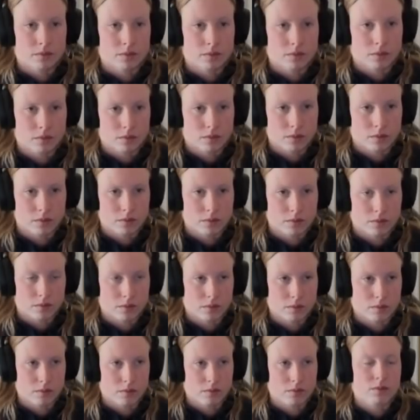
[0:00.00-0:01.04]

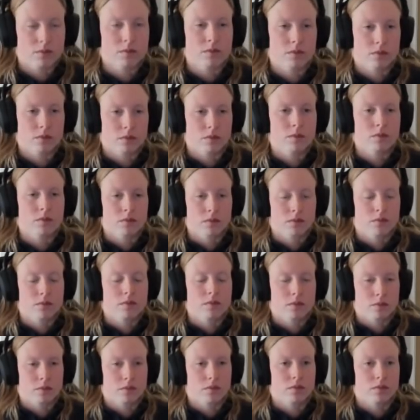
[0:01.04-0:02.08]

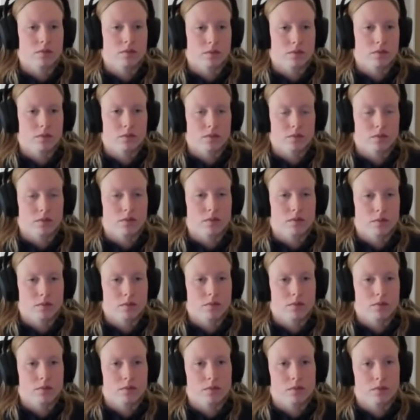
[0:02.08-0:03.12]

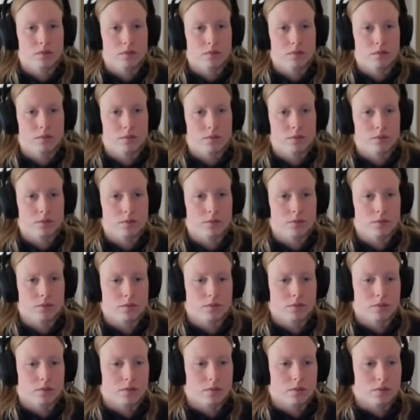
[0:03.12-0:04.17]

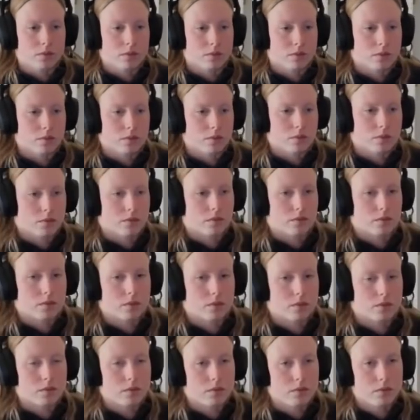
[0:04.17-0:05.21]

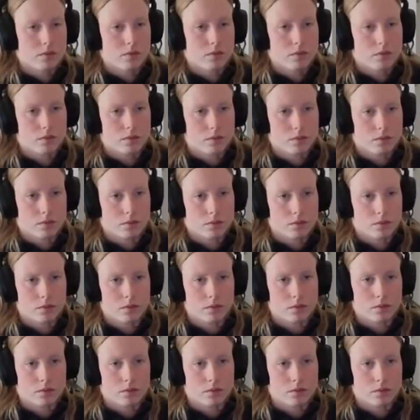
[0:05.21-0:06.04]
The person shown says nothing.